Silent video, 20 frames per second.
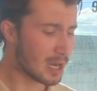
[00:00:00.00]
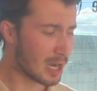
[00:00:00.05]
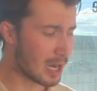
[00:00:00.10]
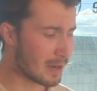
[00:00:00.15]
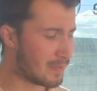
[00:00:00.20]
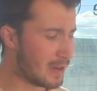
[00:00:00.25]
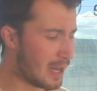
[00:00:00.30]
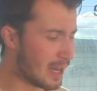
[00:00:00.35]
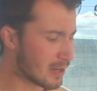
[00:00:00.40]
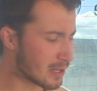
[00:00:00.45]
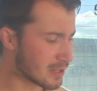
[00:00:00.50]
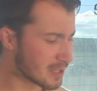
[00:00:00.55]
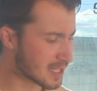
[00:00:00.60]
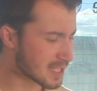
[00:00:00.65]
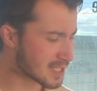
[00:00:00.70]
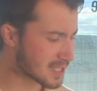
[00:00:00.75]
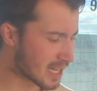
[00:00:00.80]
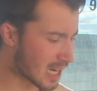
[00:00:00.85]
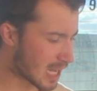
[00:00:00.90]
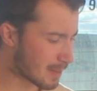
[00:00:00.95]
I've now got the
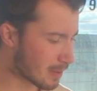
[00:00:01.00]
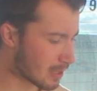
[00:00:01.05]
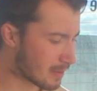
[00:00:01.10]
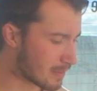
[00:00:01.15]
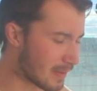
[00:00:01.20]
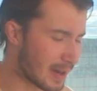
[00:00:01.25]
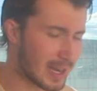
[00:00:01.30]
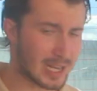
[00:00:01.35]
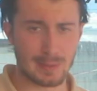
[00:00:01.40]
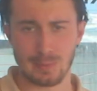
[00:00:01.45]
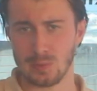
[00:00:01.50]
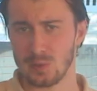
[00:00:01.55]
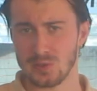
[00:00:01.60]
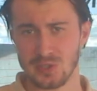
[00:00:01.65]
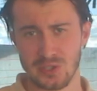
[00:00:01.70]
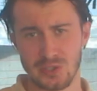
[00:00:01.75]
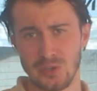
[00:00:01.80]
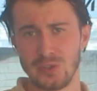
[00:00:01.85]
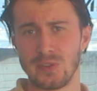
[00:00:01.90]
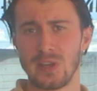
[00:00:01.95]
setup available
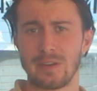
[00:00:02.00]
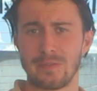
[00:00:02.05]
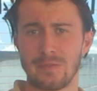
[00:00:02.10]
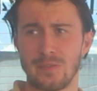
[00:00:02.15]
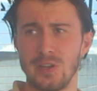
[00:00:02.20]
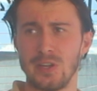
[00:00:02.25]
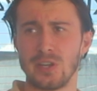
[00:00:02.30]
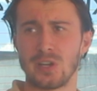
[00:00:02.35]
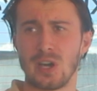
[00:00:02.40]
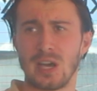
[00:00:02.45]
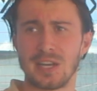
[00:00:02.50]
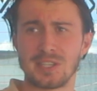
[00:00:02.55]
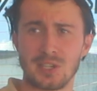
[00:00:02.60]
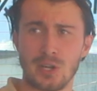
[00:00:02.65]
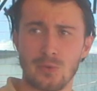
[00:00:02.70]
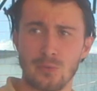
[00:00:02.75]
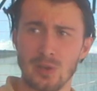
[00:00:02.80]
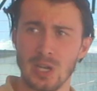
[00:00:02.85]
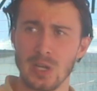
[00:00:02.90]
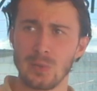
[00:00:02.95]
to do that for you guys, and
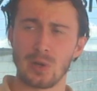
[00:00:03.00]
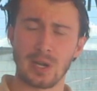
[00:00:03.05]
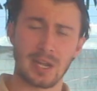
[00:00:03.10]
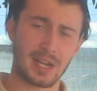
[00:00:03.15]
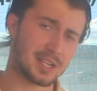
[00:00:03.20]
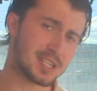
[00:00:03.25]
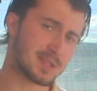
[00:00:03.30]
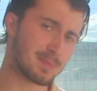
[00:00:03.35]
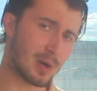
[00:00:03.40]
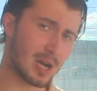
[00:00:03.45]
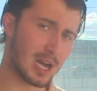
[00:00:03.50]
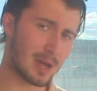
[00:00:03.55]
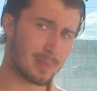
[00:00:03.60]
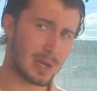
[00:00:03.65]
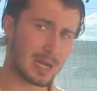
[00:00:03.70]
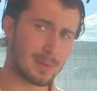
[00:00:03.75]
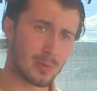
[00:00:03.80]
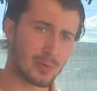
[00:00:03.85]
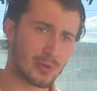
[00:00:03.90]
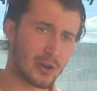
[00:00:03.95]
I really want to inspire
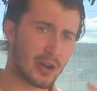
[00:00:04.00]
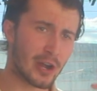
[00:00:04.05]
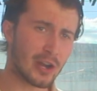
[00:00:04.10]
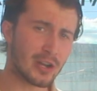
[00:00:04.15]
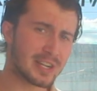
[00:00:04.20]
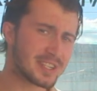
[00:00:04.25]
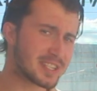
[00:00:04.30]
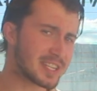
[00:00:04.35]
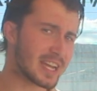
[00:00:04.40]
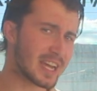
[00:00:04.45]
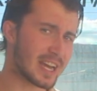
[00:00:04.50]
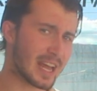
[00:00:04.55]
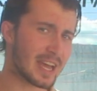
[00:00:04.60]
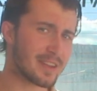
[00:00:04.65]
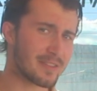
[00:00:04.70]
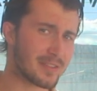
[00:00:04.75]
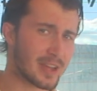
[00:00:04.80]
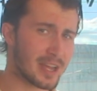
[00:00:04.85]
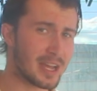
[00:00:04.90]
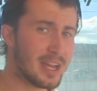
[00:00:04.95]
people not only to get
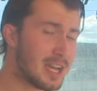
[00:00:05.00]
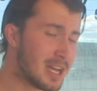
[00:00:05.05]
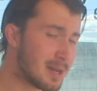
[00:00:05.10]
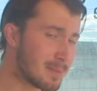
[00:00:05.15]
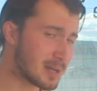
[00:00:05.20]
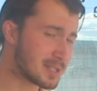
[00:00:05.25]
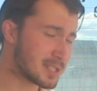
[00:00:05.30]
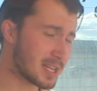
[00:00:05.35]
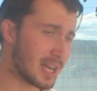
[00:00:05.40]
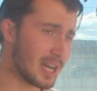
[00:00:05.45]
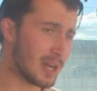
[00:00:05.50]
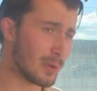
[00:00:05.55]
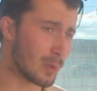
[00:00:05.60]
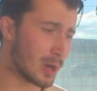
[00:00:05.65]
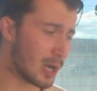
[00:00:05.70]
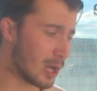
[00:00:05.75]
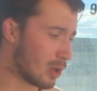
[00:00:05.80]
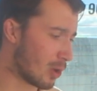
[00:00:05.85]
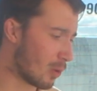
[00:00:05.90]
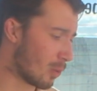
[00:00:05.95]
out there, but to eat
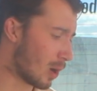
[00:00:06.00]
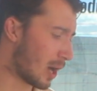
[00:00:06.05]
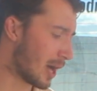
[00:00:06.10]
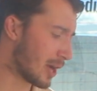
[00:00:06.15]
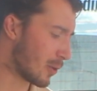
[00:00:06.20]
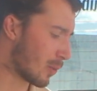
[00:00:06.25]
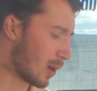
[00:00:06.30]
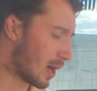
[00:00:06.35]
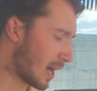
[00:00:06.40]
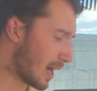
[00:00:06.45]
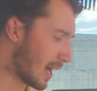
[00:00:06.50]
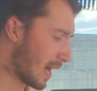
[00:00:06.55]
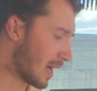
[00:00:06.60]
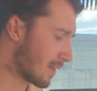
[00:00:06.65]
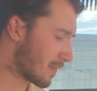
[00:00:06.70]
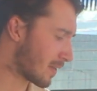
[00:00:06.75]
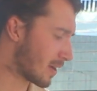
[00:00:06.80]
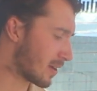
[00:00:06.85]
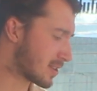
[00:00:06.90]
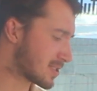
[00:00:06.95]
well while you are
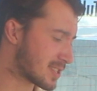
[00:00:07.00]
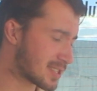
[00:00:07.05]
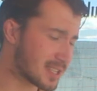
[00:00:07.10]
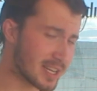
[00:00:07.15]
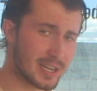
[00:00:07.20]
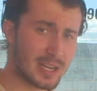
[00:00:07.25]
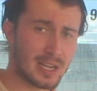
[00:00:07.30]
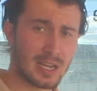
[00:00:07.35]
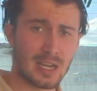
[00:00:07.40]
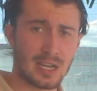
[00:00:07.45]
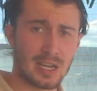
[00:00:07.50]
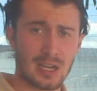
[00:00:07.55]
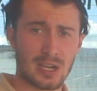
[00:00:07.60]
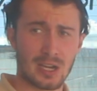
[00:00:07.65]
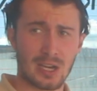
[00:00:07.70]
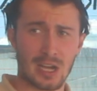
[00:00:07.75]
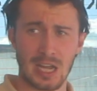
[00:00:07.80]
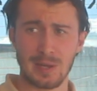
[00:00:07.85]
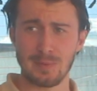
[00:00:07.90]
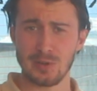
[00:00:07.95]
out there. As I said,
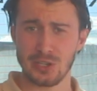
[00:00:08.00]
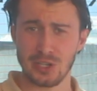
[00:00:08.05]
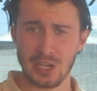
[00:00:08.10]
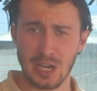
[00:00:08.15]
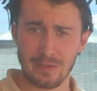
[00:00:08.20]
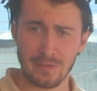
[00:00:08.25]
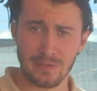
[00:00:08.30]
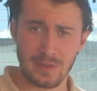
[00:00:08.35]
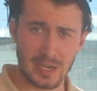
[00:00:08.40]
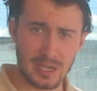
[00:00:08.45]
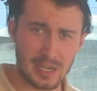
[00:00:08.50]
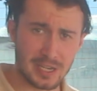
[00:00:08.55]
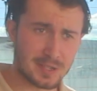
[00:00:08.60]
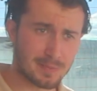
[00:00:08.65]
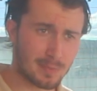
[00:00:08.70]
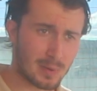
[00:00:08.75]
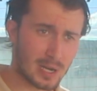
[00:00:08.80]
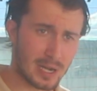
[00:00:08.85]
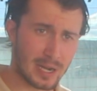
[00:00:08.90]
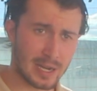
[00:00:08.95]
I am a chef. It
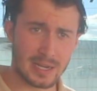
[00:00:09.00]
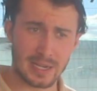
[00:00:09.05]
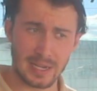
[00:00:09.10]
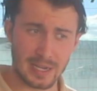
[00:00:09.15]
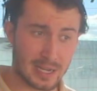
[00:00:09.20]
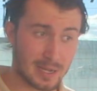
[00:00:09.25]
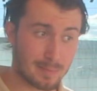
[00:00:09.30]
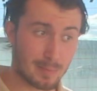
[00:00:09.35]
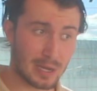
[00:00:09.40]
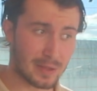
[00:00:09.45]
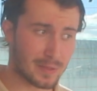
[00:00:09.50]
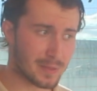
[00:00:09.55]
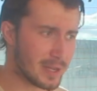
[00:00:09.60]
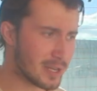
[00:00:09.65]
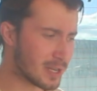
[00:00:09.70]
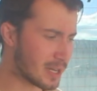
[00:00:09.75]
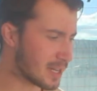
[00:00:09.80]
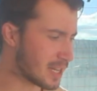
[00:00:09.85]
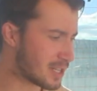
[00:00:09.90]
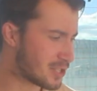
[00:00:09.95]
is my my
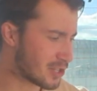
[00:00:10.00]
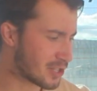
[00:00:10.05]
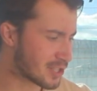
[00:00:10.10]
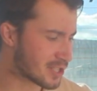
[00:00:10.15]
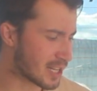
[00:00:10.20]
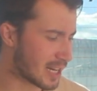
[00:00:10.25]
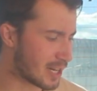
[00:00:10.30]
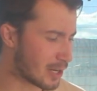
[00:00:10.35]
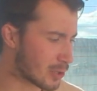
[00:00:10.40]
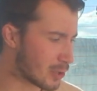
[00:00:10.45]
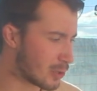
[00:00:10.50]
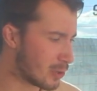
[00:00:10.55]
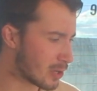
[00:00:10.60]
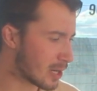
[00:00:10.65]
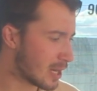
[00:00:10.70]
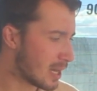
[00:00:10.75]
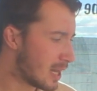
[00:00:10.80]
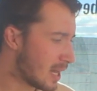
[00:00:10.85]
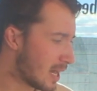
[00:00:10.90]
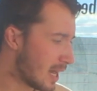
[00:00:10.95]
thing, I guess you could say, to
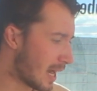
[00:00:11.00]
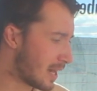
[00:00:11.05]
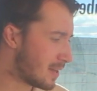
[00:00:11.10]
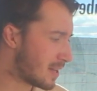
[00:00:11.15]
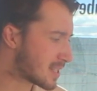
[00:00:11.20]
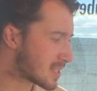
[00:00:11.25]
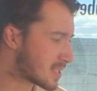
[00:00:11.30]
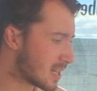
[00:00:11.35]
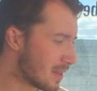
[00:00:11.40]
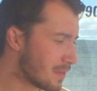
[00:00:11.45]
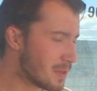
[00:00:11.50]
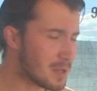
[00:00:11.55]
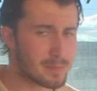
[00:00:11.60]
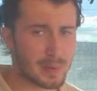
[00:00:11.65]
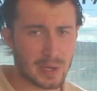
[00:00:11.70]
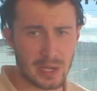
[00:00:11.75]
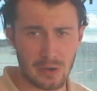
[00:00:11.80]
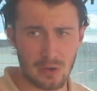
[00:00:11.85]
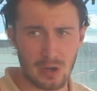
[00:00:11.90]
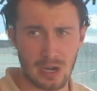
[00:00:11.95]
cook, and there's nothing
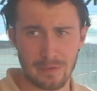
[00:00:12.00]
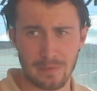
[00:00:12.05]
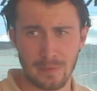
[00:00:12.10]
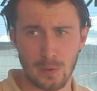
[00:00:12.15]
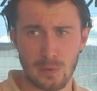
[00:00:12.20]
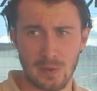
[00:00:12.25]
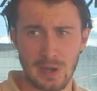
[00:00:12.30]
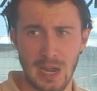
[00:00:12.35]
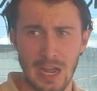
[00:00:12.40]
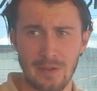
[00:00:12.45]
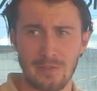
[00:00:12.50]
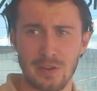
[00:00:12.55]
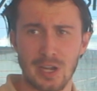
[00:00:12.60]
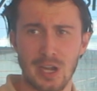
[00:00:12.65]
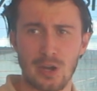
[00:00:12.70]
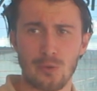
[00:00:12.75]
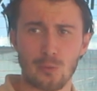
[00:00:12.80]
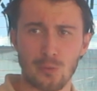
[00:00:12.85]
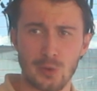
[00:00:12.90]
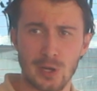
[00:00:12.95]
better, I feel, than having
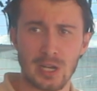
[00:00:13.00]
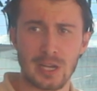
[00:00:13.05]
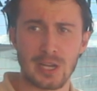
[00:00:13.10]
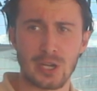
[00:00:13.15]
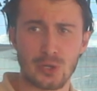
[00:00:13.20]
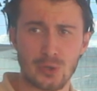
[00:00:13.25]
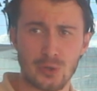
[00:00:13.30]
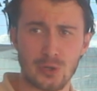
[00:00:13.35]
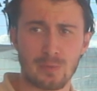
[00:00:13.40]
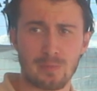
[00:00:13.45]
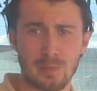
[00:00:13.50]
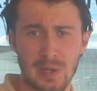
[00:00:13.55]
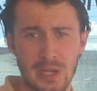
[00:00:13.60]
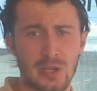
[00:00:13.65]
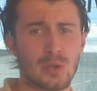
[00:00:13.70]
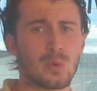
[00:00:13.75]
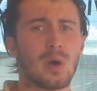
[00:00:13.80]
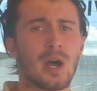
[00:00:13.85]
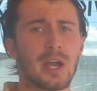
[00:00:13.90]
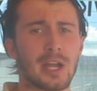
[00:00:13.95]
a really good
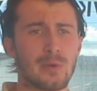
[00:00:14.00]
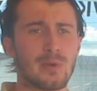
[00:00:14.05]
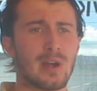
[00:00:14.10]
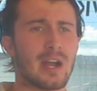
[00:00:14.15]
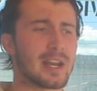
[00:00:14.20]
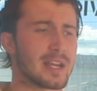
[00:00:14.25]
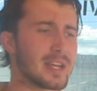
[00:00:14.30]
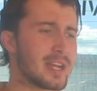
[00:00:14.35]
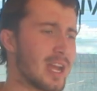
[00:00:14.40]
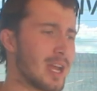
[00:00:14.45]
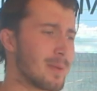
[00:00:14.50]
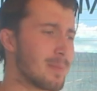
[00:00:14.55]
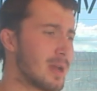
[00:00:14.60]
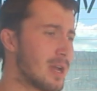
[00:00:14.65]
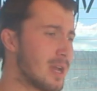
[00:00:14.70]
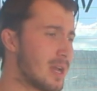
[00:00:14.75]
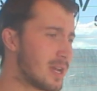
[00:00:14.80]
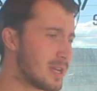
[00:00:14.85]
meal while you're out at camp.